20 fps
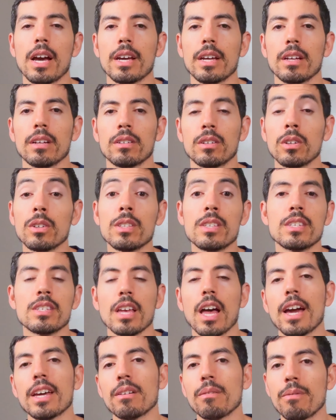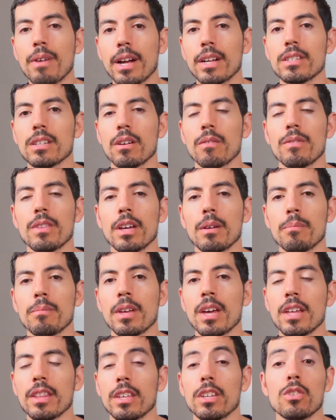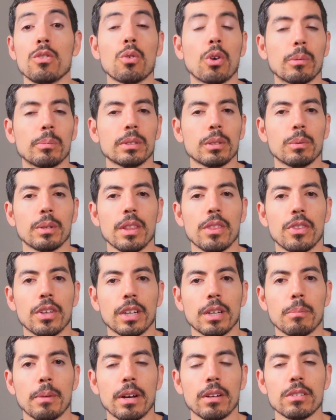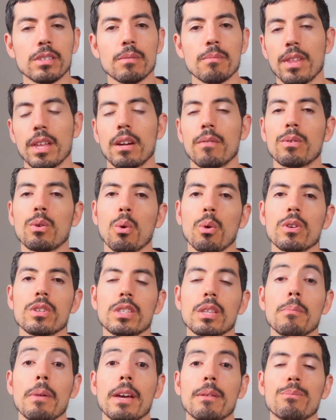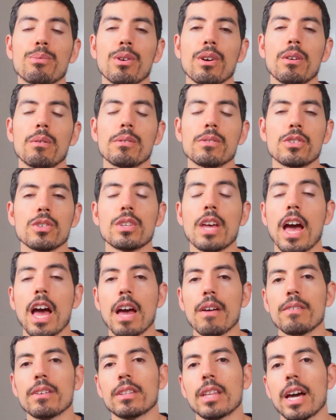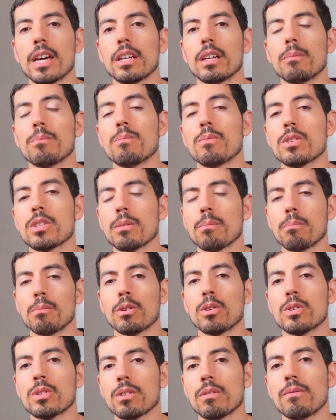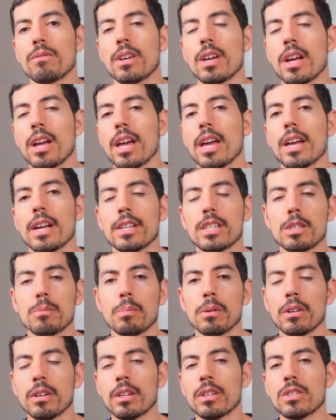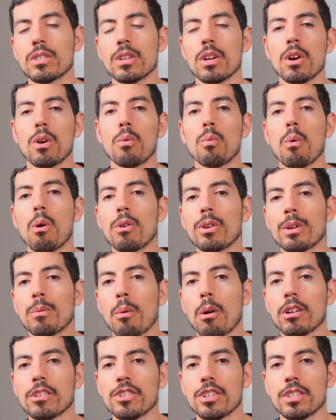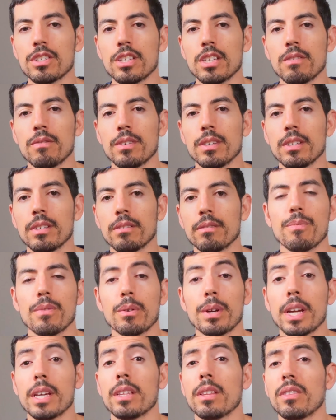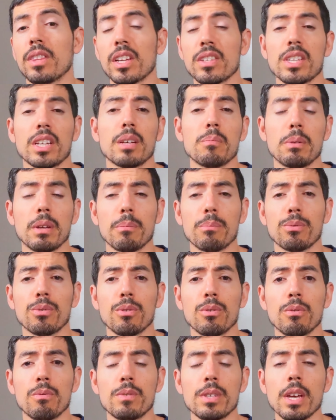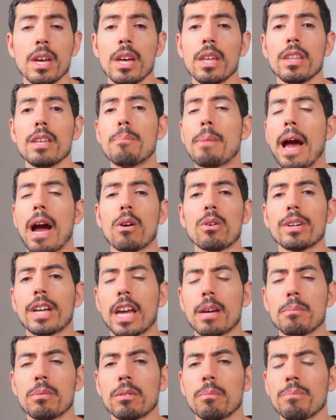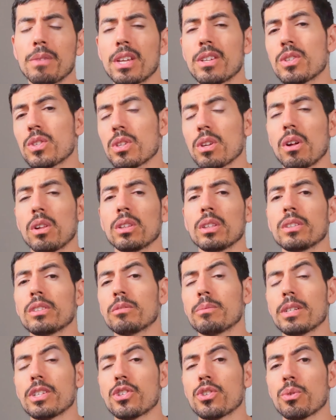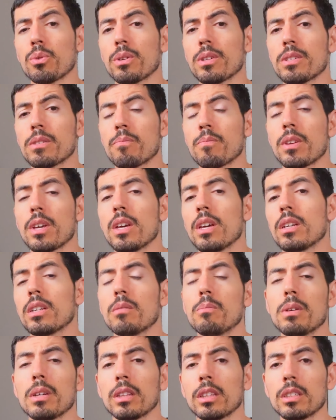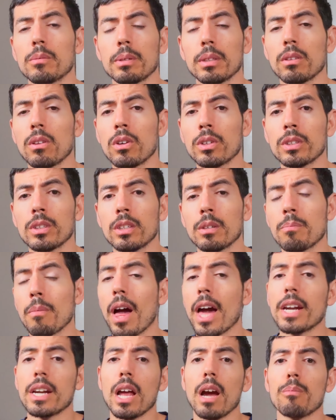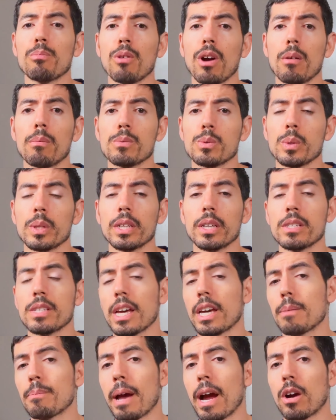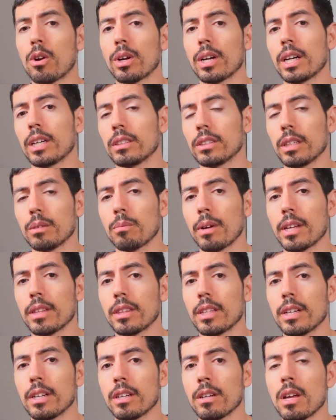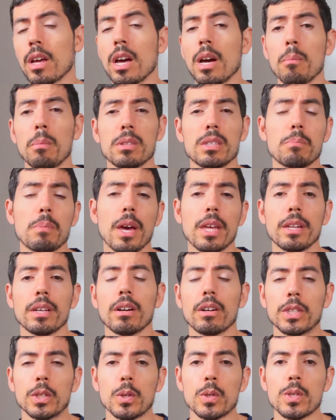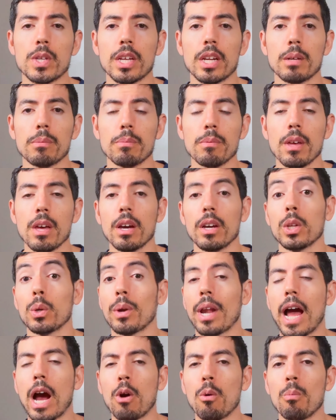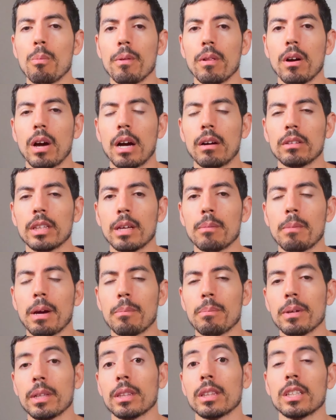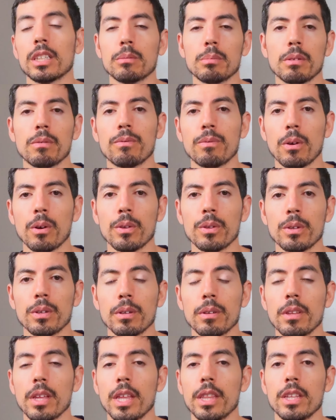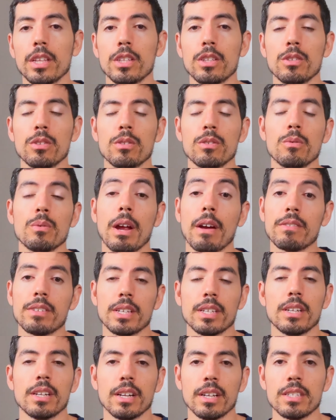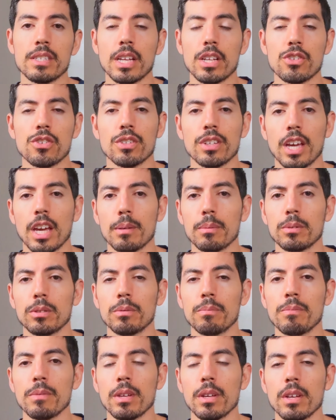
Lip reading: a good side effect of them that you normally wouldn't think about. And of course, the main pro is just having that submersive experience while you're watching TV. Okay, and then things that could be improved. The power cable is just a little bit short. It could be a little bit longer. I didn't have problems with it because I had a power outlet right there, but depending on your setup, you know, an outlet might be a little bit farther, and then you'd have to get an extension cable.